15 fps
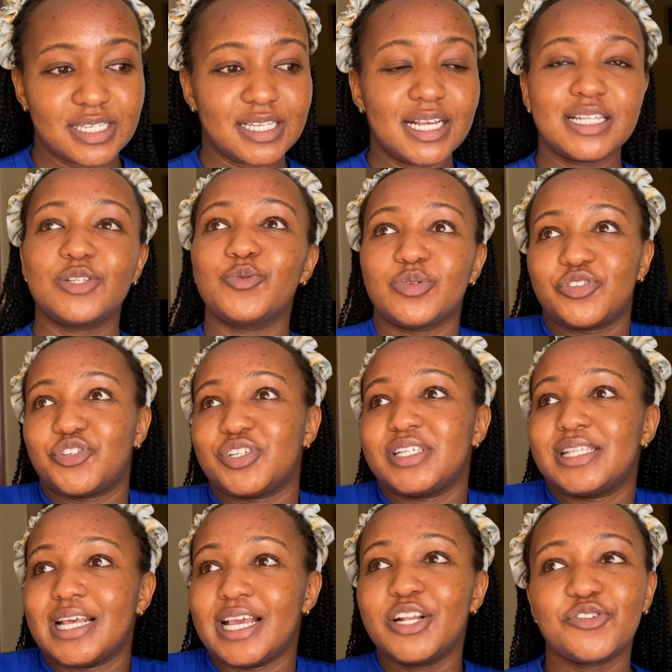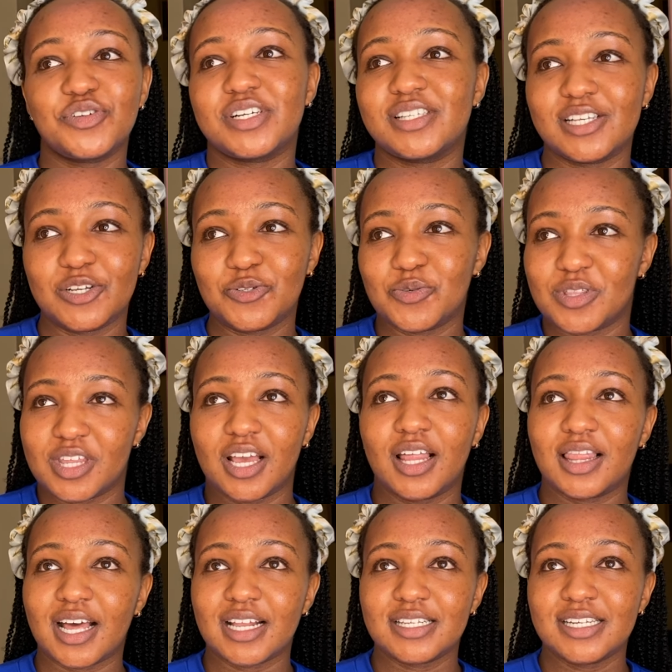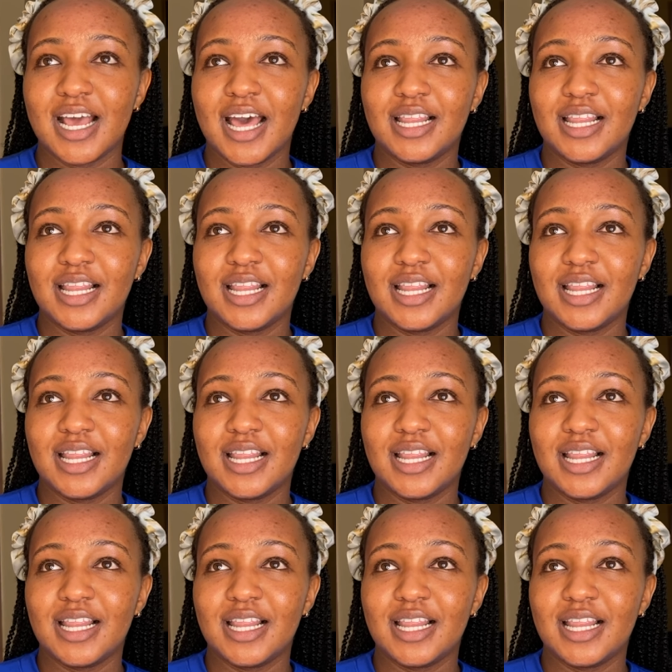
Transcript: It was just interesting to think that